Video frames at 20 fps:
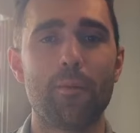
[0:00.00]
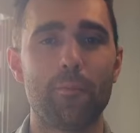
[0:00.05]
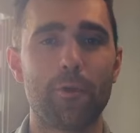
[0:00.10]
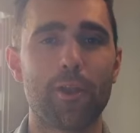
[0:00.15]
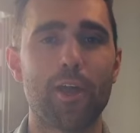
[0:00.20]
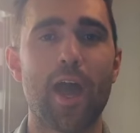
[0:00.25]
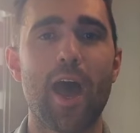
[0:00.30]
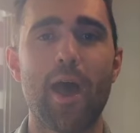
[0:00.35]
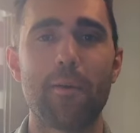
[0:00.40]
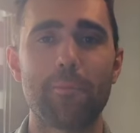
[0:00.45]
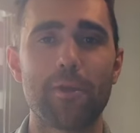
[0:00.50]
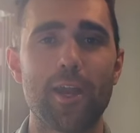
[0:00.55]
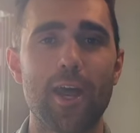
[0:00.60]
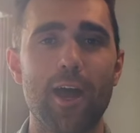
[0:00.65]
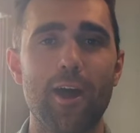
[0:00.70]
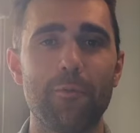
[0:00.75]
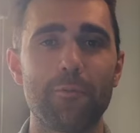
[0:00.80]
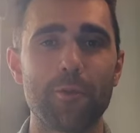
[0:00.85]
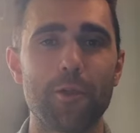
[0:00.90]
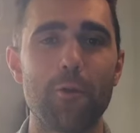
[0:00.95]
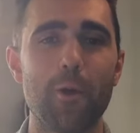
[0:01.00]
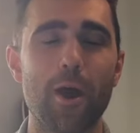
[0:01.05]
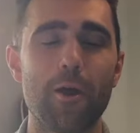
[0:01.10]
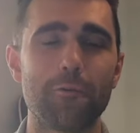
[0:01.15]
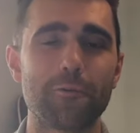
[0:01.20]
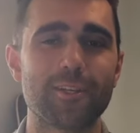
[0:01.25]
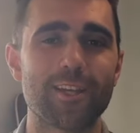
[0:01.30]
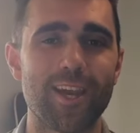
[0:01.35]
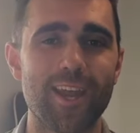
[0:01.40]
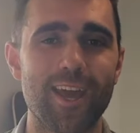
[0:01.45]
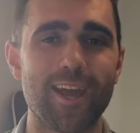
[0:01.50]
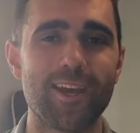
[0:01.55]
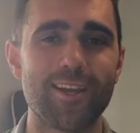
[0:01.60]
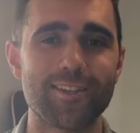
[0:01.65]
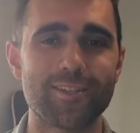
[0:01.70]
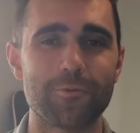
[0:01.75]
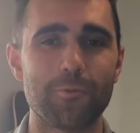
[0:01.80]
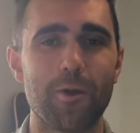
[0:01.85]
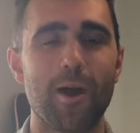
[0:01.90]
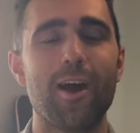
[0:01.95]
I'm really happy to help you out today
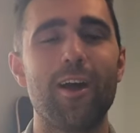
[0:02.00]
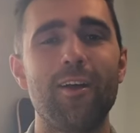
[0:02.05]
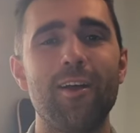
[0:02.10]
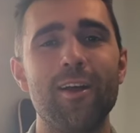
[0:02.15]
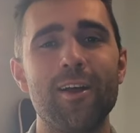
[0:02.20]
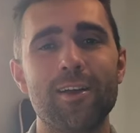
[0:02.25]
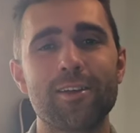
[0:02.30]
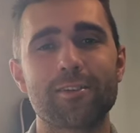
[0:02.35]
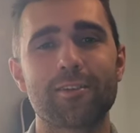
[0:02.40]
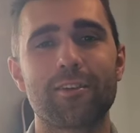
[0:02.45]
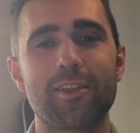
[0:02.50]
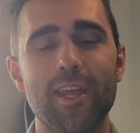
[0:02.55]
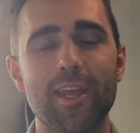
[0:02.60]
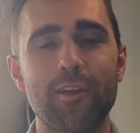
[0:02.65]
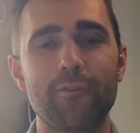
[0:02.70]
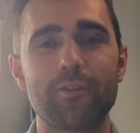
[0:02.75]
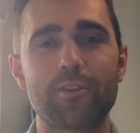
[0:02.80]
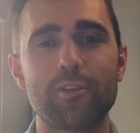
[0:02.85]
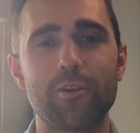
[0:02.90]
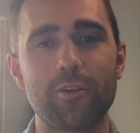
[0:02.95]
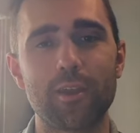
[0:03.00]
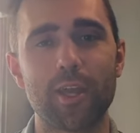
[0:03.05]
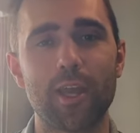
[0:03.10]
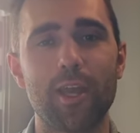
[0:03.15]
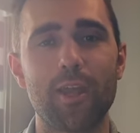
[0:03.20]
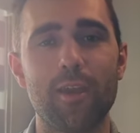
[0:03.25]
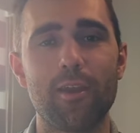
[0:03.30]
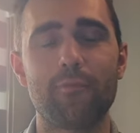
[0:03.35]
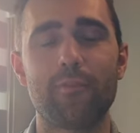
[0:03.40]
as well. So thank you for tuning in.